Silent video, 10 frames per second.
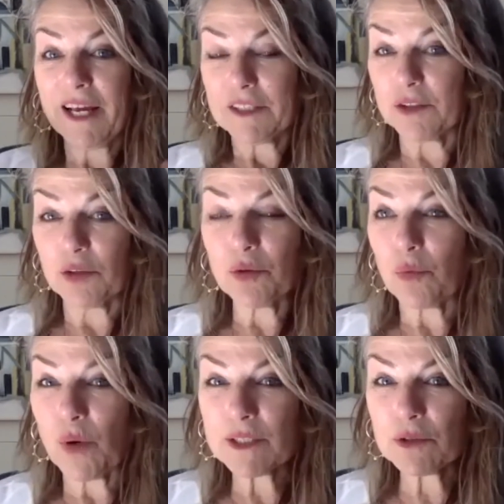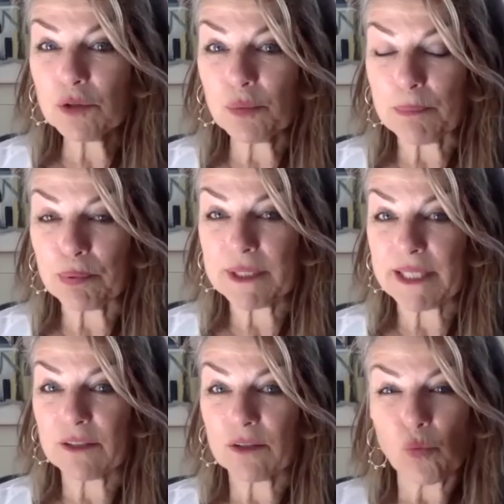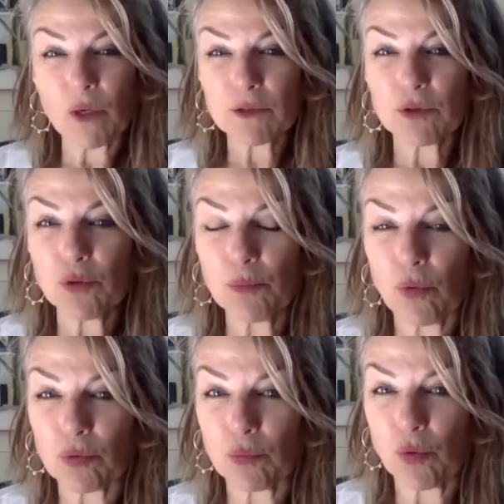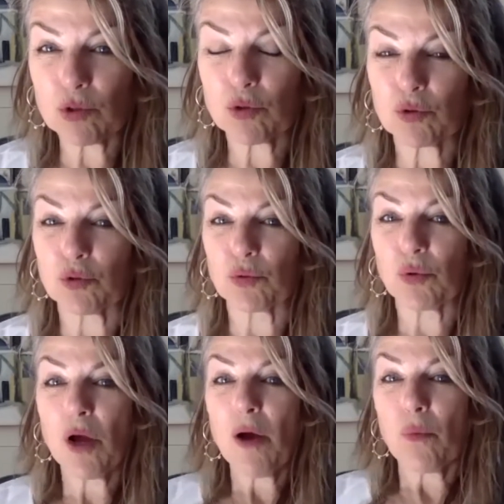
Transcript: You know, what do you represent? What do you want to do?